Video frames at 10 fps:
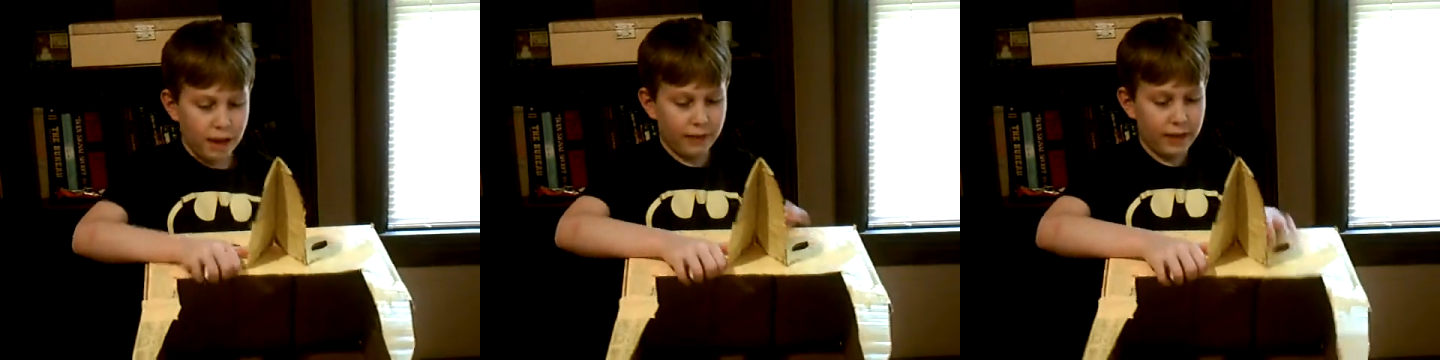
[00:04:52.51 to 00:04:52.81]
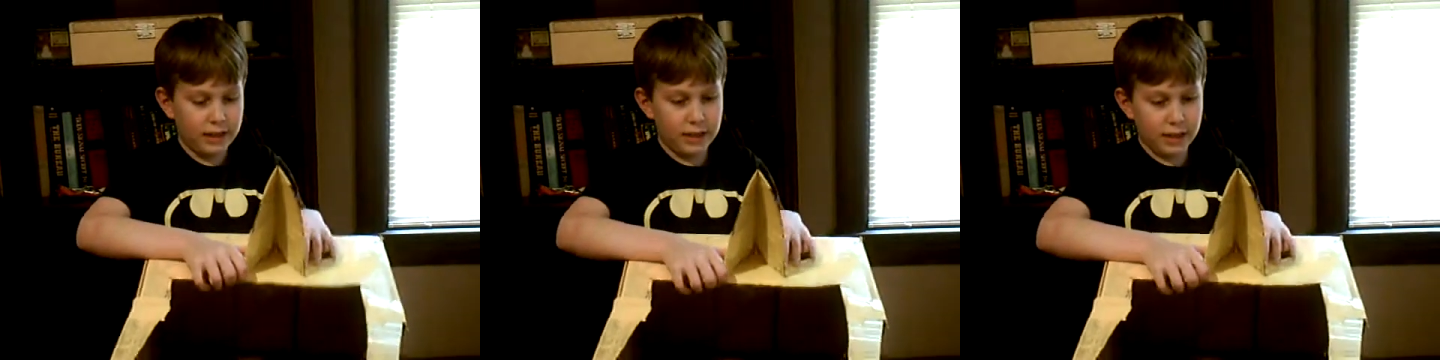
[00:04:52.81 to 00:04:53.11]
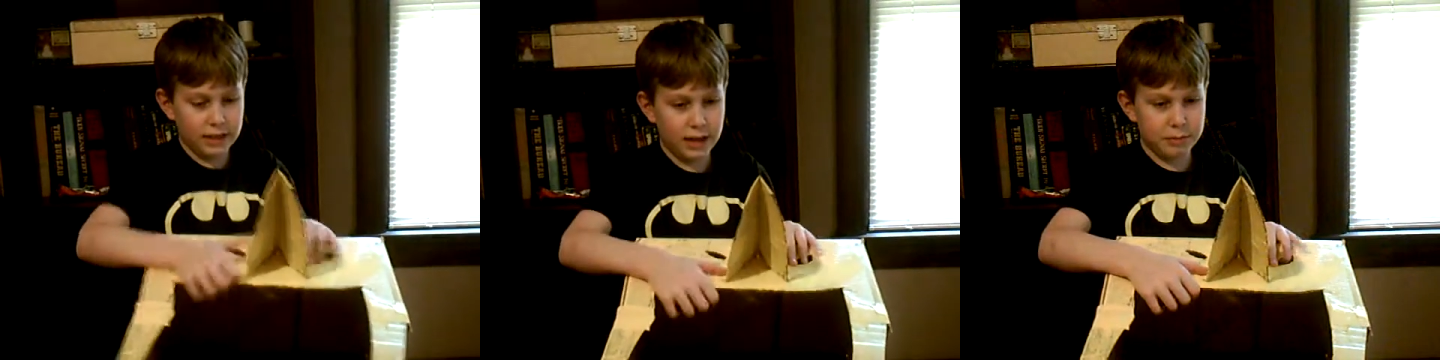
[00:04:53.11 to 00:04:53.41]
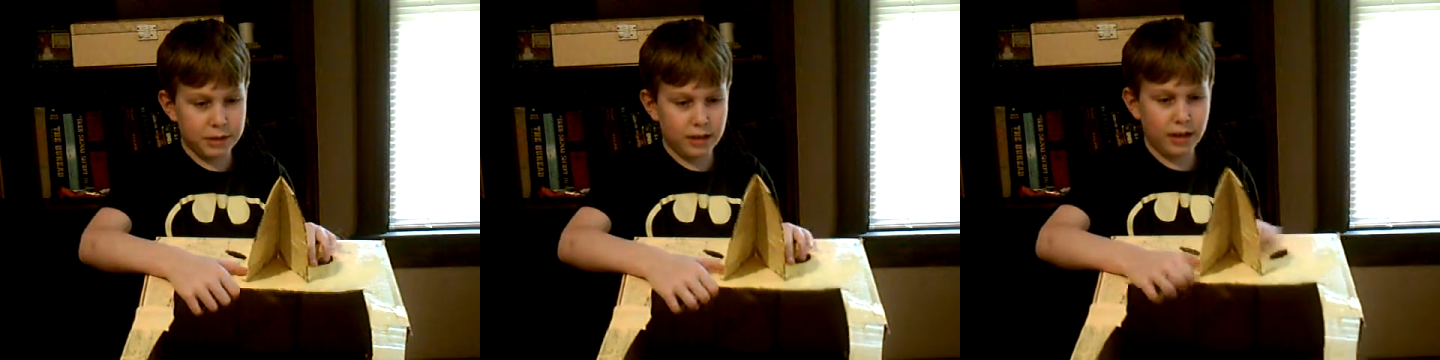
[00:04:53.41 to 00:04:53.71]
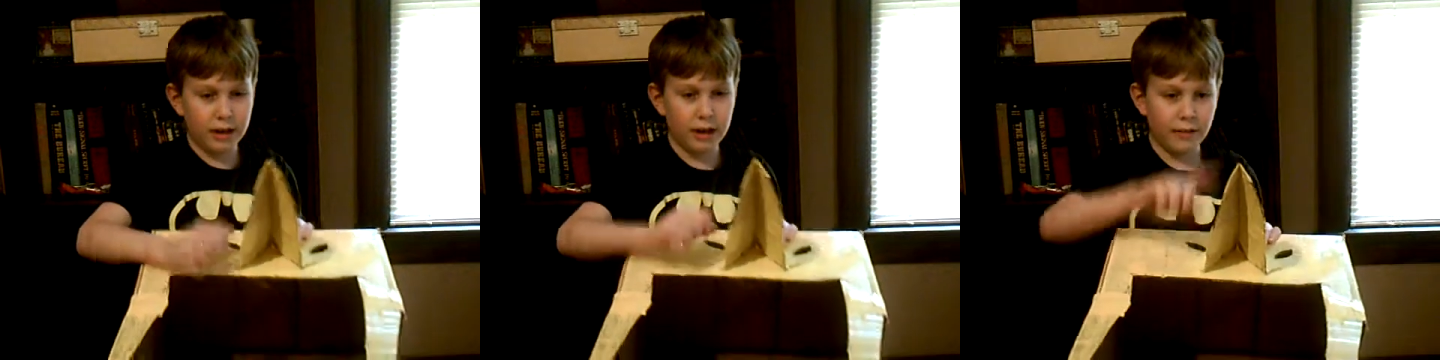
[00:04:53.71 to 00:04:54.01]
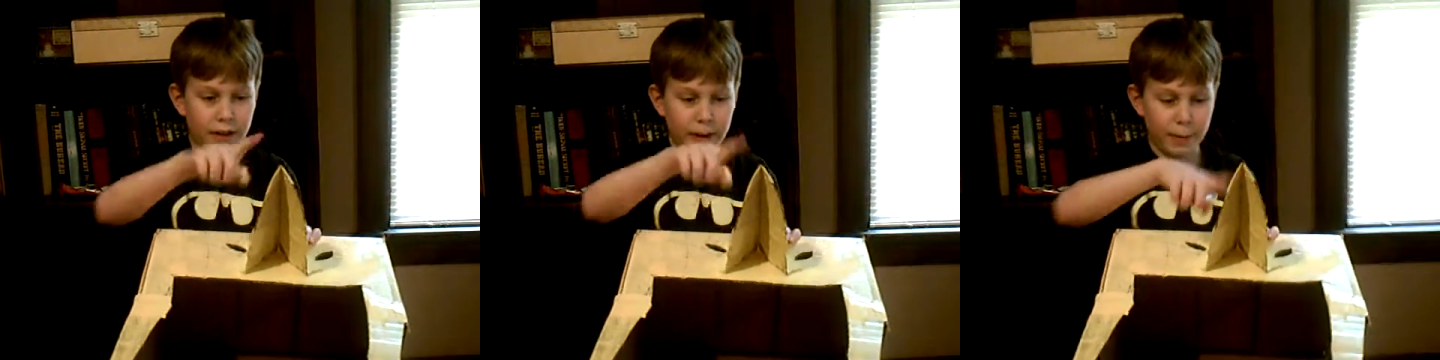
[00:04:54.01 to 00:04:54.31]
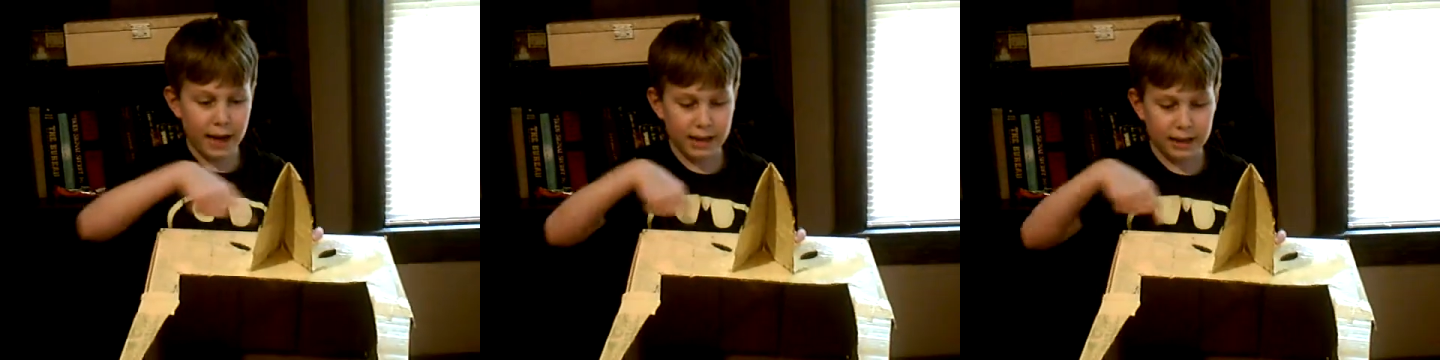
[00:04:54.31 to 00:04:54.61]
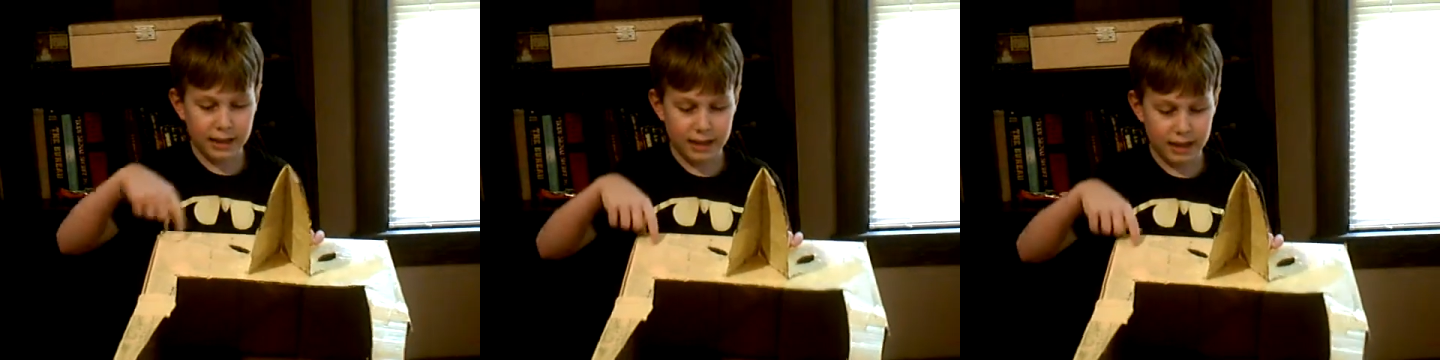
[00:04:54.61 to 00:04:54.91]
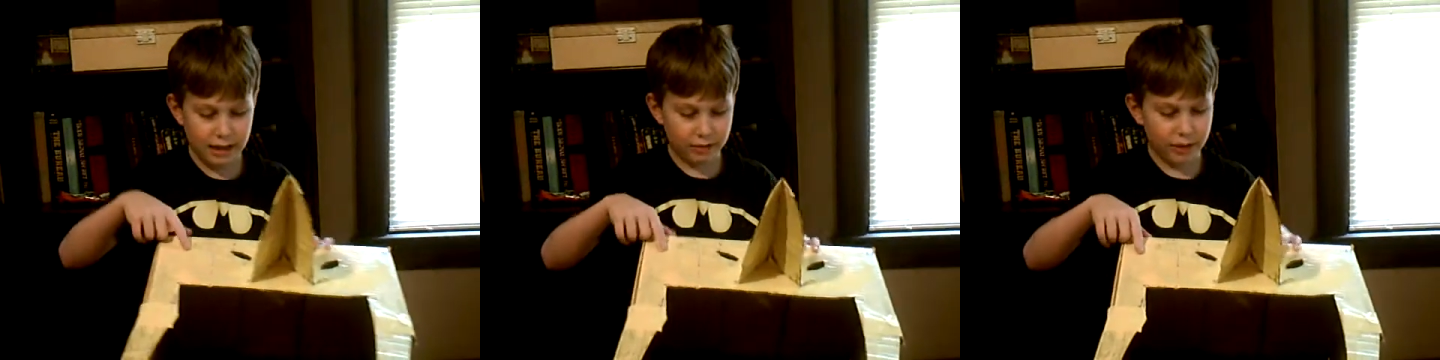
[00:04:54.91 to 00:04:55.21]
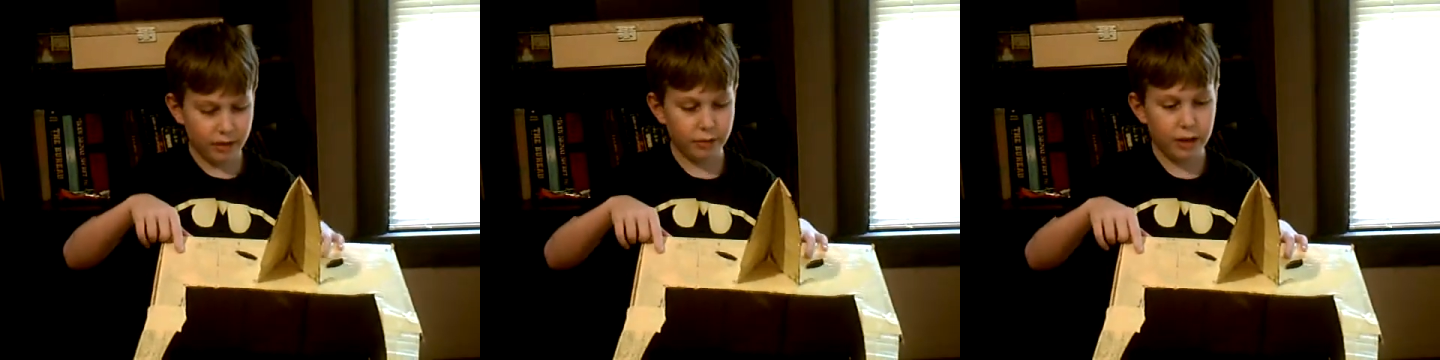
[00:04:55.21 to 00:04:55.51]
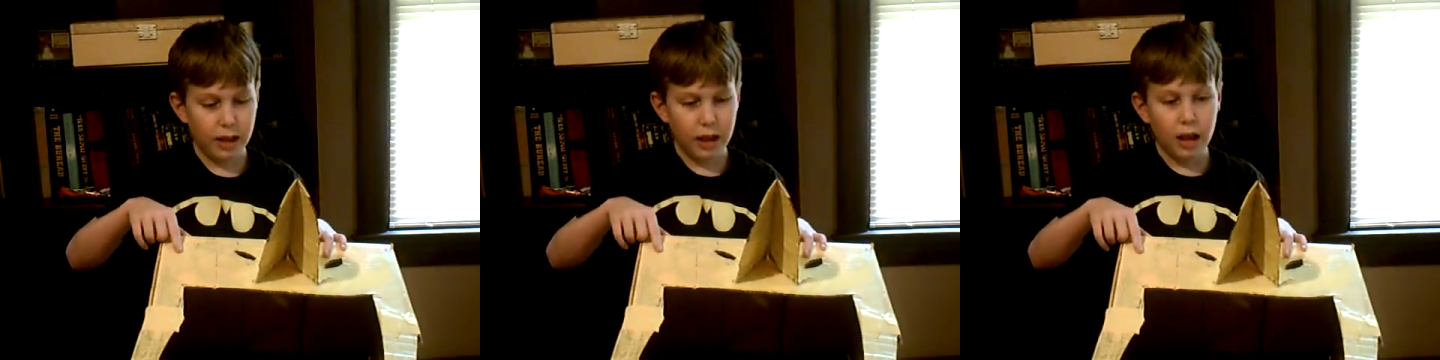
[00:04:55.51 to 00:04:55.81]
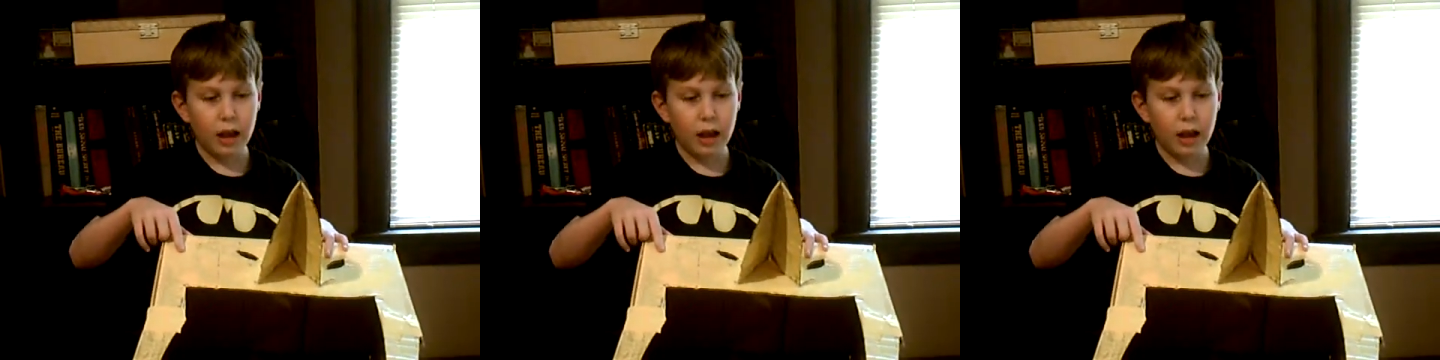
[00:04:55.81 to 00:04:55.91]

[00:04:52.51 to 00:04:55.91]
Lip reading: and then I duct taped it on, and then I painted it yellow